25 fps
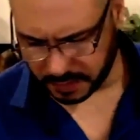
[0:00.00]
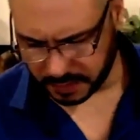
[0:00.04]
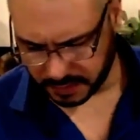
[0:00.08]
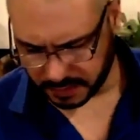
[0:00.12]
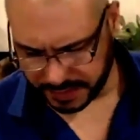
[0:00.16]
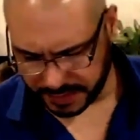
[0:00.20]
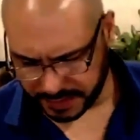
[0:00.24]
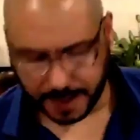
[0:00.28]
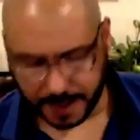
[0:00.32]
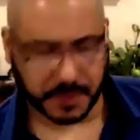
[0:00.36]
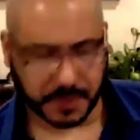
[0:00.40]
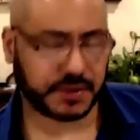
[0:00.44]

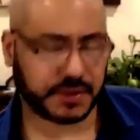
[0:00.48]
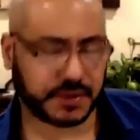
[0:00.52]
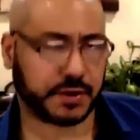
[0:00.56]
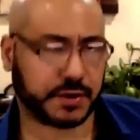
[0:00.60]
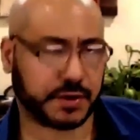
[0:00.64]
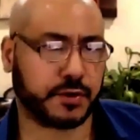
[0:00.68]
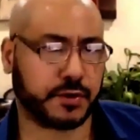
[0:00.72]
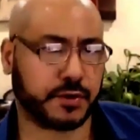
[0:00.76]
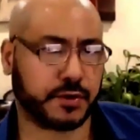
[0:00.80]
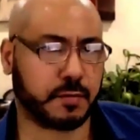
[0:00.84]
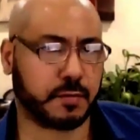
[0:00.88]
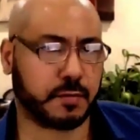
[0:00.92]
tap into a
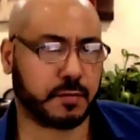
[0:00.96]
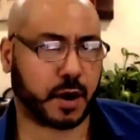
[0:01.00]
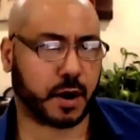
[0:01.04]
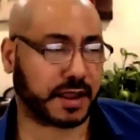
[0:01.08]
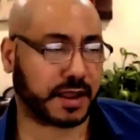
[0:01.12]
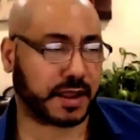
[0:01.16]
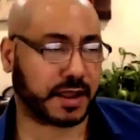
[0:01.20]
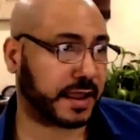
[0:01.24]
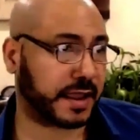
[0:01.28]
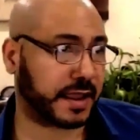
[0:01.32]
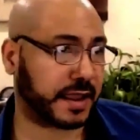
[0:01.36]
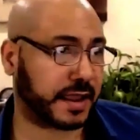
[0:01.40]
new market,
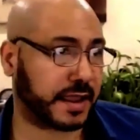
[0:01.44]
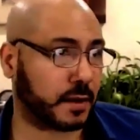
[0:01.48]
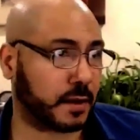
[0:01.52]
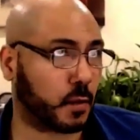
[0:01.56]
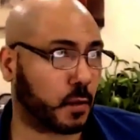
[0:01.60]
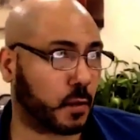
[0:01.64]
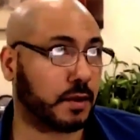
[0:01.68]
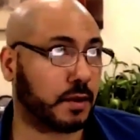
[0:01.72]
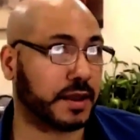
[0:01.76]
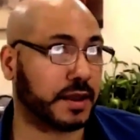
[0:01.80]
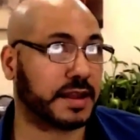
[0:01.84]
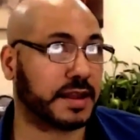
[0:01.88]
say in
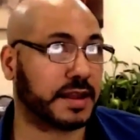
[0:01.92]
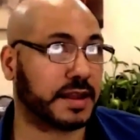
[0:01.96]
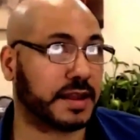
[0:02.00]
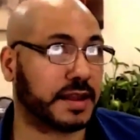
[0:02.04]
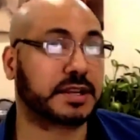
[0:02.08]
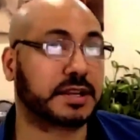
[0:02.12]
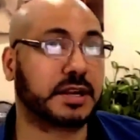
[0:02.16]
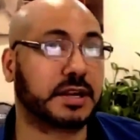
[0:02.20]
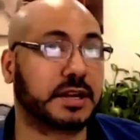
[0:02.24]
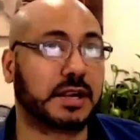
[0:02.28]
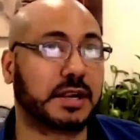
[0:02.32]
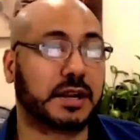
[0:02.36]
wellness,
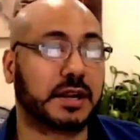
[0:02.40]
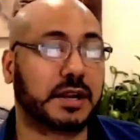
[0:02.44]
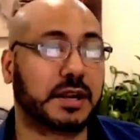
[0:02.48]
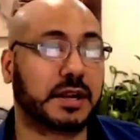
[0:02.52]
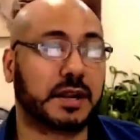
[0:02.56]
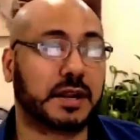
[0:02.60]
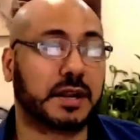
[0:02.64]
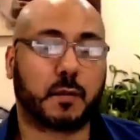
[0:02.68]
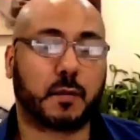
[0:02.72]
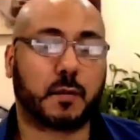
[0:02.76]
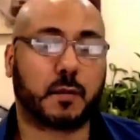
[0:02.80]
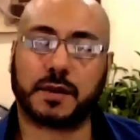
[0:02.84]

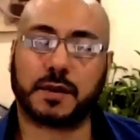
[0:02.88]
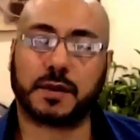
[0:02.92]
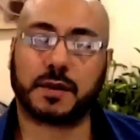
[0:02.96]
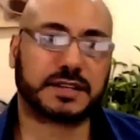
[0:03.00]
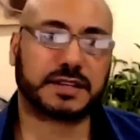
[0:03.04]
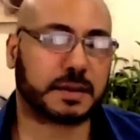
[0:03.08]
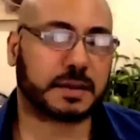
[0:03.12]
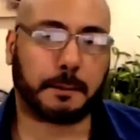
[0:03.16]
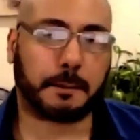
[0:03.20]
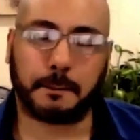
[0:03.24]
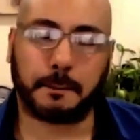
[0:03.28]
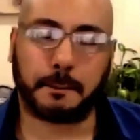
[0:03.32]
wellness is
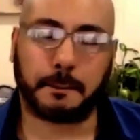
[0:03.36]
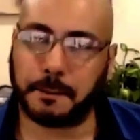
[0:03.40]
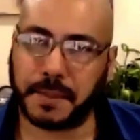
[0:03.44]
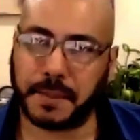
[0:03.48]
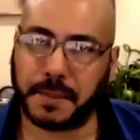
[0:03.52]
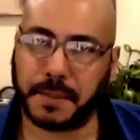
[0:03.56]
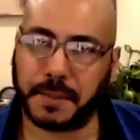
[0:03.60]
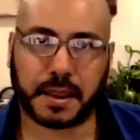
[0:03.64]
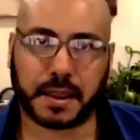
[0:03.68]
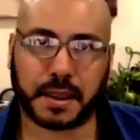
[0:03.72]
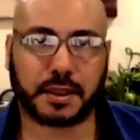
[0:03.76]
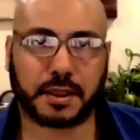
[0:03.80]
a
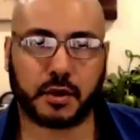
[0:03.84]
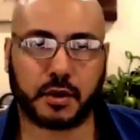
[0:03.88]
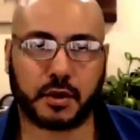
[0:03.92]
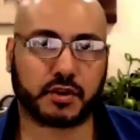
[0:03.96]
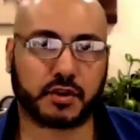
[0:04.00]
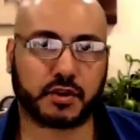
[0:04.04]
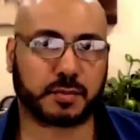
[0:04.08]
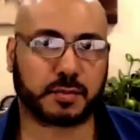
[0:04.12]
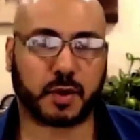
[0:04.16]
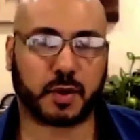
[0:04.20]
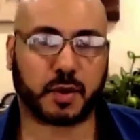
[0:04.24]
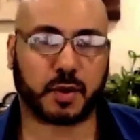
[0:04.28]
big,
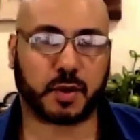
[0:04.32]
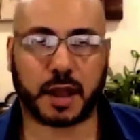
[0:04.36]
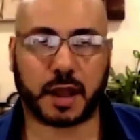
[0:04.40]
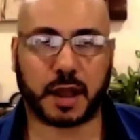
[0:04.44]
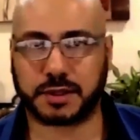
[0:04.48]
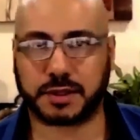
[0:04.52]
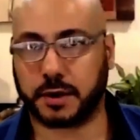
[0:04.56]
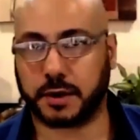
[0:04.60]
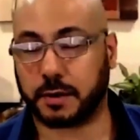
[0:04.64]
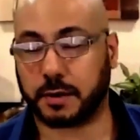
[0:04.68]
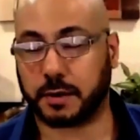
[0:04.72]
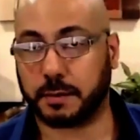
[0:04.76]
huge, broad
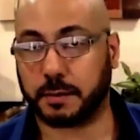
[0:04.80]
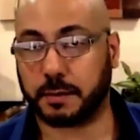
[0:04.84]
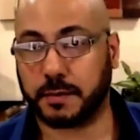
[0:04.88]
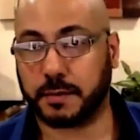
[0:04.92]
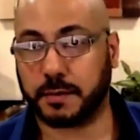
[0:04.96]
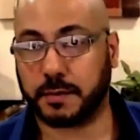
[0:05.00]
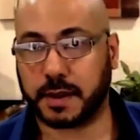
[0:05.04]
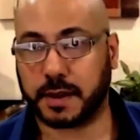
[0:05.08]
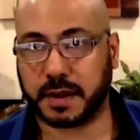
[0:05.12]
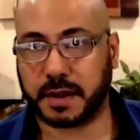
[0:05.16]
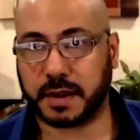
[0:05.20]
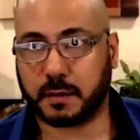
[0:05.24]
term.
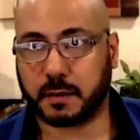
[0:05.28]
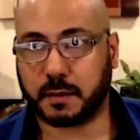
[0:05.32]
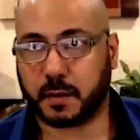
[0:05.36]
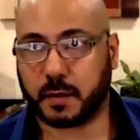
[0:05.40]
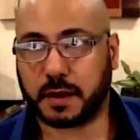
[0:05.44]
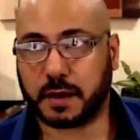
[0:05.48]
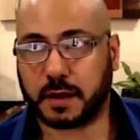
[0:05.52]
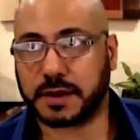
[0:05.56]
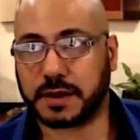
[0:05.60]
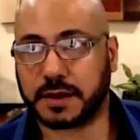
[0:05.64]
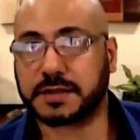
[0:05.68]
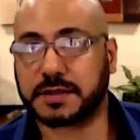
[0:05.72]
I mean,
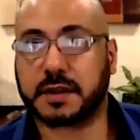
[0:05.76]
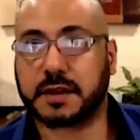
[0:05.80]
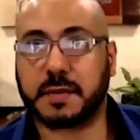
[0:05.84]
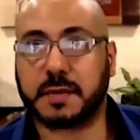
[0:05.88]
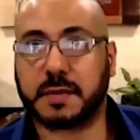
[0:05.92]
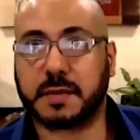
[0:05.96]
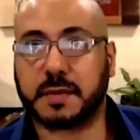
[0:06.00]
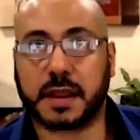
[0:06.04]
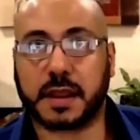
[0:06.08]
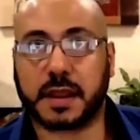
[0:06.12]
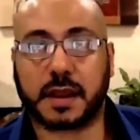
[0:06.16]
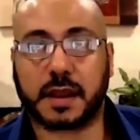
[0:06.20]
wellness could
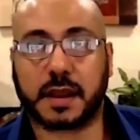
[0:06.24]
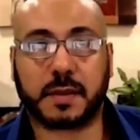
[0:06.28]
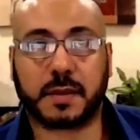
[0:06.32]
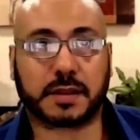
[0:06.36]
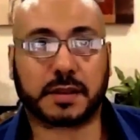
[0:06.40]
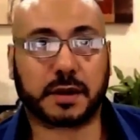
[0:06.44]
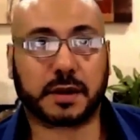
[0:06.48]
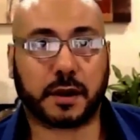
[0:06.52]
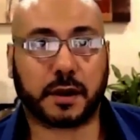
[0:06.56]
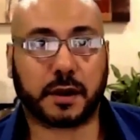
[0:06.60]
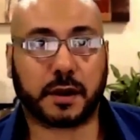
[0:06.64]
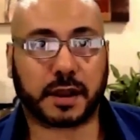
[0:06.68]
mean I'm going
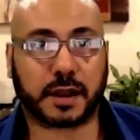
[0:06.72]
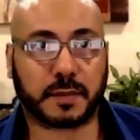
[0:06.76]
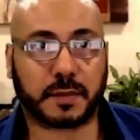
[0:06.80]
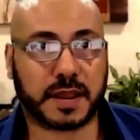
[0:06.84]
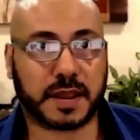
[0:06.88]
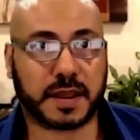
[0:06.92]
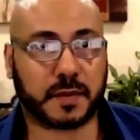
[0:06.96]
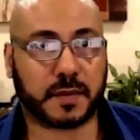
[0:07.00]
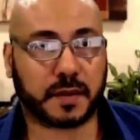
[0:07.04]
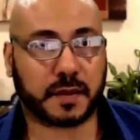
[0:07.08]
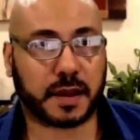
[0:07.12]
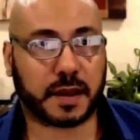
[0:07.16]
to target
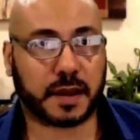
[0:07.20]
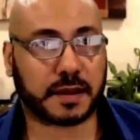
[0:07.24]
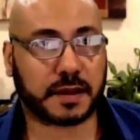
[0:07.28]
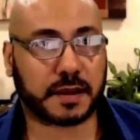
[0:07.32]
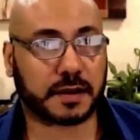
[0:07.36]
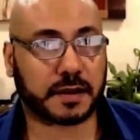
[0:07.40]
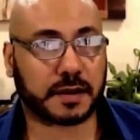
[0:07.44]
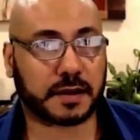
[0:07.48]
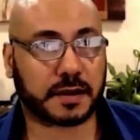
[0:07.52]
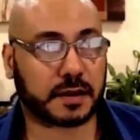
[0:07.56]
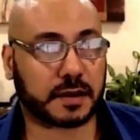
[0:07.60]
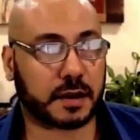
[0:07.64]
people
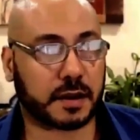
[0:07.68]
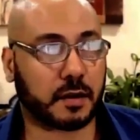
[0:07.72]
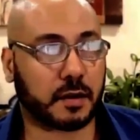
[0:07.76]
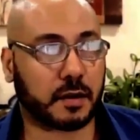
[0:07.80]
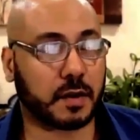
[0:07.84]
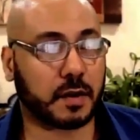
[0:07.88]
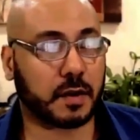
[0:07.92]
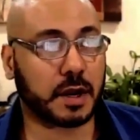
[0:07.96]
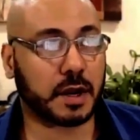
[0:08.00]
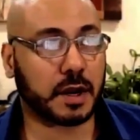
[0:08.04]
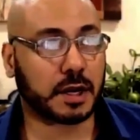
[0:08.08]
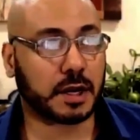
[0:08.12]
that,
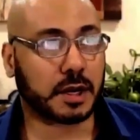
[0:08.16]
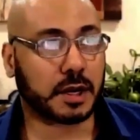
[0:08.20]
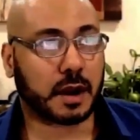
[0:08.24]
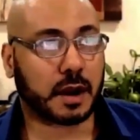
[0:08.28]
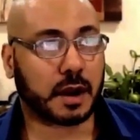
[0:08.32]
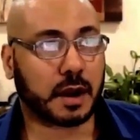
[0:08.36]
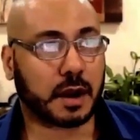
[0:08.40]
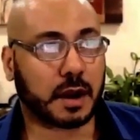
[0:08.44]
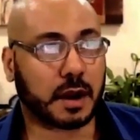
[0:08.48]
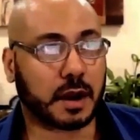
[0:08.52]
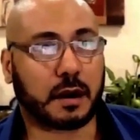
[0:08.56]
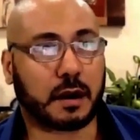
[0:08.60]

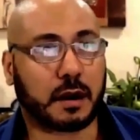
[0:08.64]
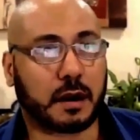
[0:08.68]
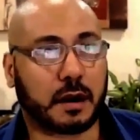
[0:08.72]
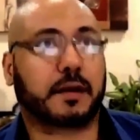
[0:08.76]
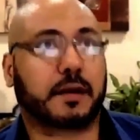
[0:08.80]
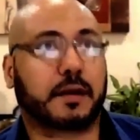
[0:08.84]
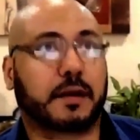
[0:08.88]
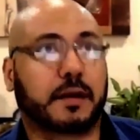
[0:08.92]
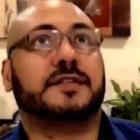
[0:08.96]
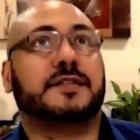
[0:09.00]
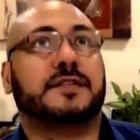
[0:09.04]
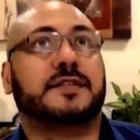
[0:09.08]
are
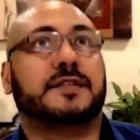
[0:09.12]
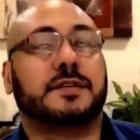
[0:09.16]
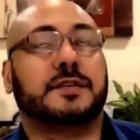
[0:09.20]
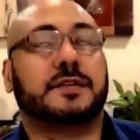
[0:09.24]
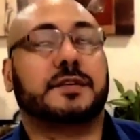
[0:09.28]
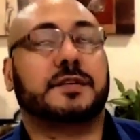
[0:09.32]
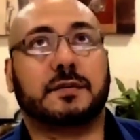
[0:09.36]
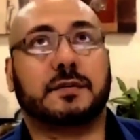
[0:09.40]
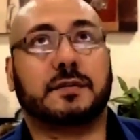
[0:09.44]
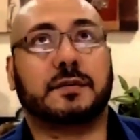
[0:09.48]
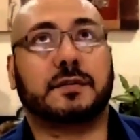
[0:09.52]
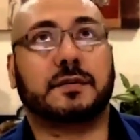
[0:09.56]

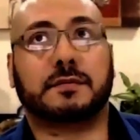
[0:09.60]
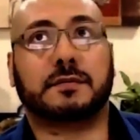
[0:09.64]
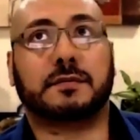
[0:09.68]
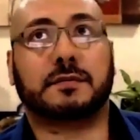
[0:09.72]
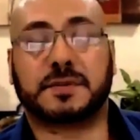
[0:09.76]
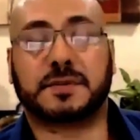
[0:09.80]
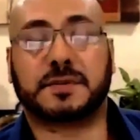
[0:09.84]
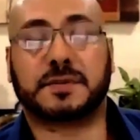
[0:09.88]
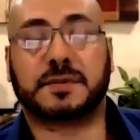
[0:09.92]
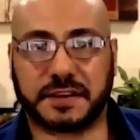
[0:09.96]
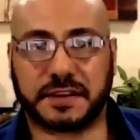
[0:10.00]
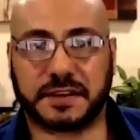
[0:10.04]
into
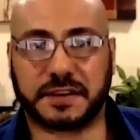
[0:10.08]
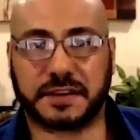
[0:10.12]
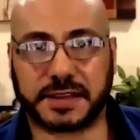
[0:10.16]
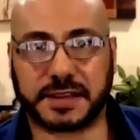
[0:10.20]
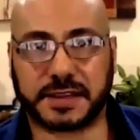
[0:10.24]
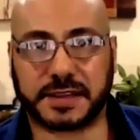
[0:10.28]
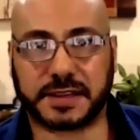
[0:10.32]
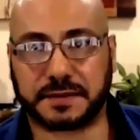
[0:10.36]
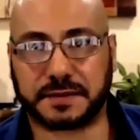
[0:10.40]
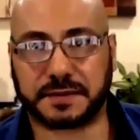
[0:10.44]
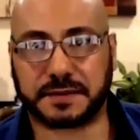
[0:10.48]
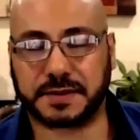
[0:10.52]
specific
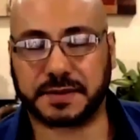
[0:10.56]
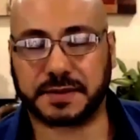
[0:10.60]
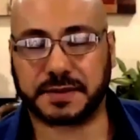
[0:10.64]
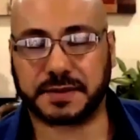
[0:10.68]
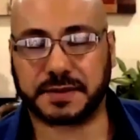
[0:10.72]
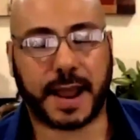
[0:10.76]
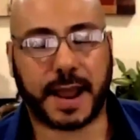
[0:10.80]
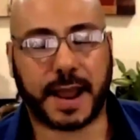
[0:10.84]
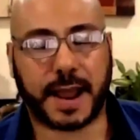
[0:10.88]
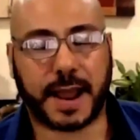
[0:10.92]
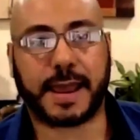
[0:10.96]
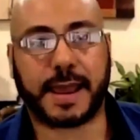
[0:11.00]
types of
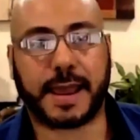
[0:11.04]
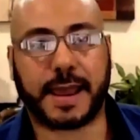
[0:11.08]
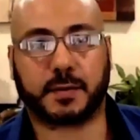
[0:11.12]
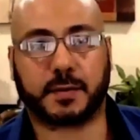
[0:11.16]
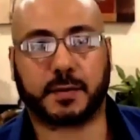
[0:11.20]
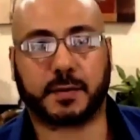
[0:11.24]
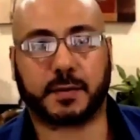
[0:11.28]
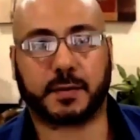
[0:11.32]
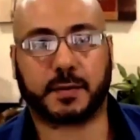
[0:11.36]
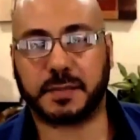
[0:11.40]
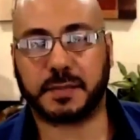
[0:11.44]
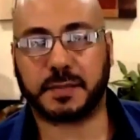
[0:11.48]
diet, whether
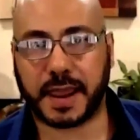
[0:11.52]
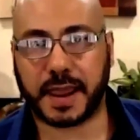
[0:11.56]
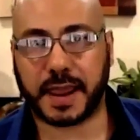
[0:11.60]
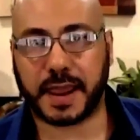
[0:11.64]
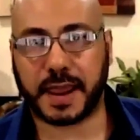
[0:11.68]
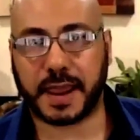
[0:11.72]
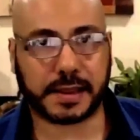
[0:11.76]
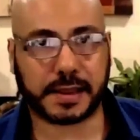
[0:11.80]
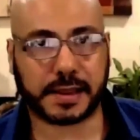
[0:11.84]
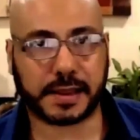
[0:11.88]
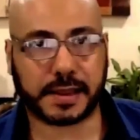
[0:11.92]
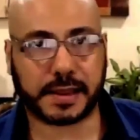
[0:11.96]
it's
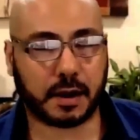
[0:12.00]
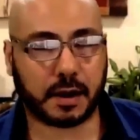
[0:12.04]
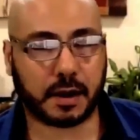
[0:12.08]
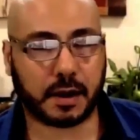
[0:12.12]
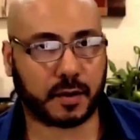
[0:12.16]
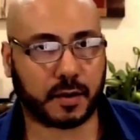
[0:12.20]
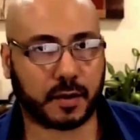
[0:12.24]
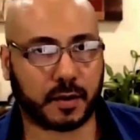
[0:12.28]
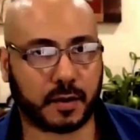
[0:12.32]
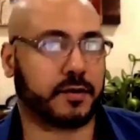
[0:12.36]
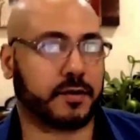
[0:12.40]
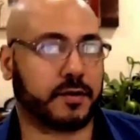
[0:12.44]
paleo, whether
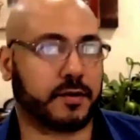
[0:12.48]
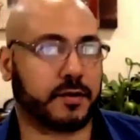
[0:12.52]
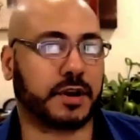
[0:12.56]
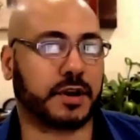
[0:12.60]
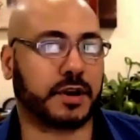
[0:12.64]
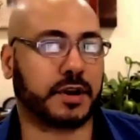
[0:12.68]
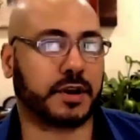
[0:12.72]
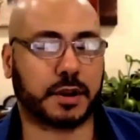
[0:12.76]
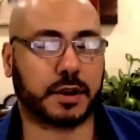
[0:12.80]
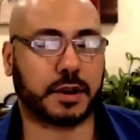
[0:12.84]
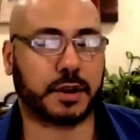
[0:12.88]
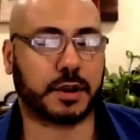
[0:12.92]
they're into
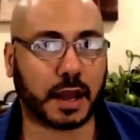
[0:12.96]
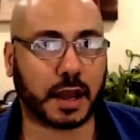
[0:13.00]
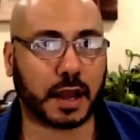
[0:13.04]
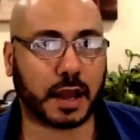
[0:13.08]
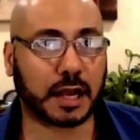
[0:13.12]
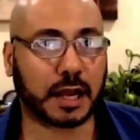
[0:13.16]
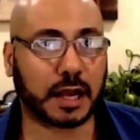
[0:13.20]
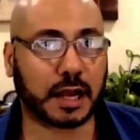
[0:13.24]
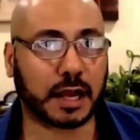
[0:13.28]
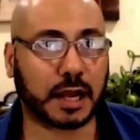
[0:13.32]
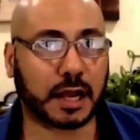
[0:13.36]
yoga.